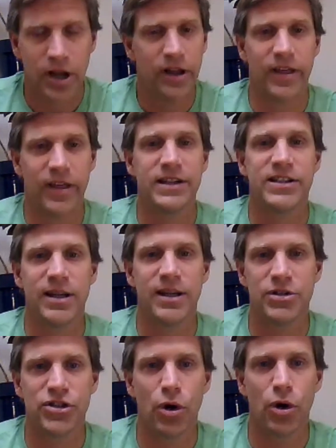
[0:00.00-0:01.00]
Yeah. They seem
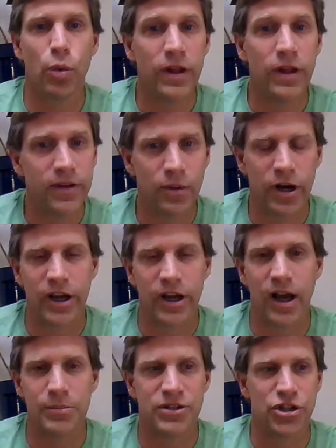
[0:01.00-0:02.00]
so with it when it
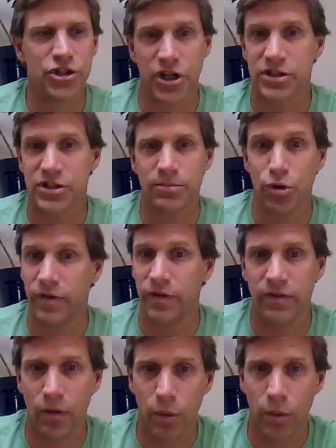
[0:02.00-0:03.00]
comes to just
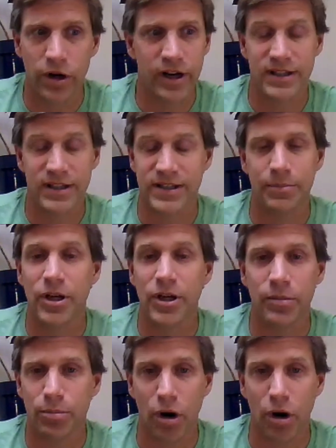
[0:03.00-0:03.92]
moving forward and accepting